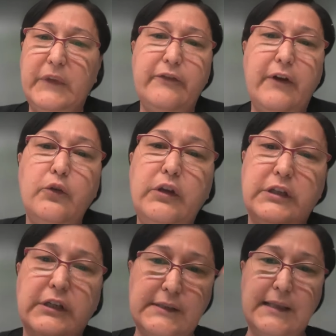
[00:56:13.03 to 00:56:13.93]

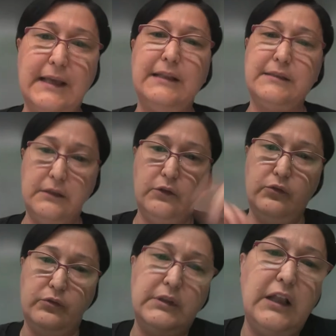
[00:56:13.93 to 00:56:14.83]
evaluators
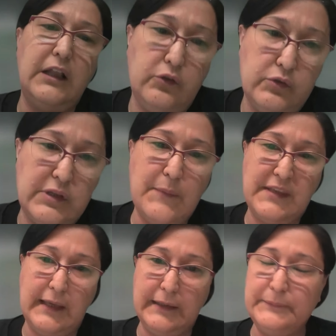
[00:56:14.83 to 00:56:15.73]
tell you
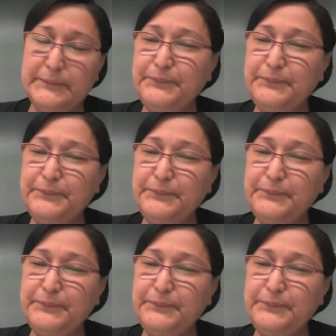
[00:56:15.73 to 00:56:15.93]
something.